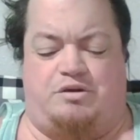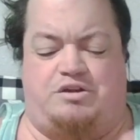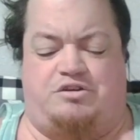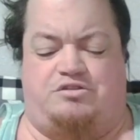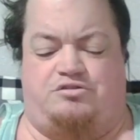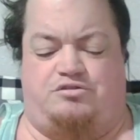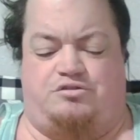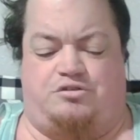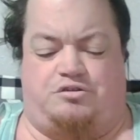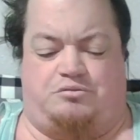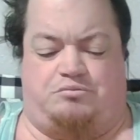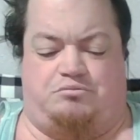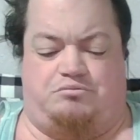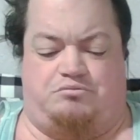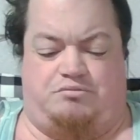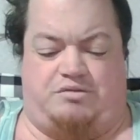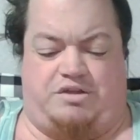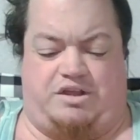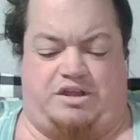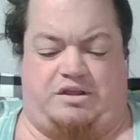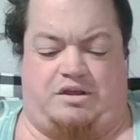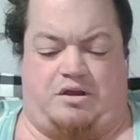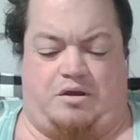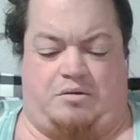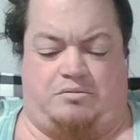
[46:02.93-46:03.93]
like we shouldn't
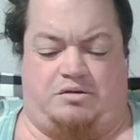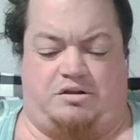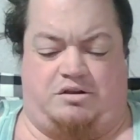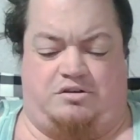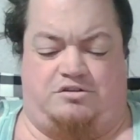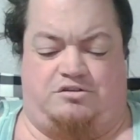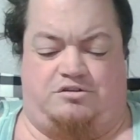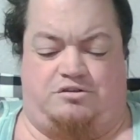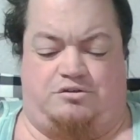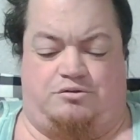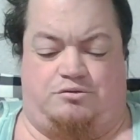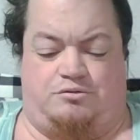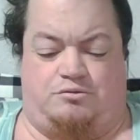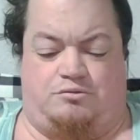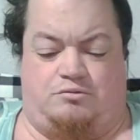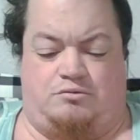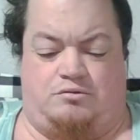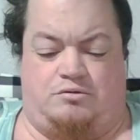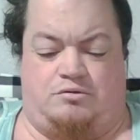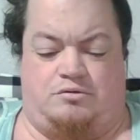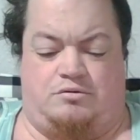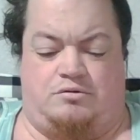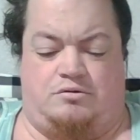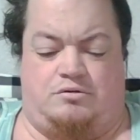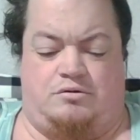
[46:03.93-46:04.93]
be. I'm going to do
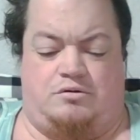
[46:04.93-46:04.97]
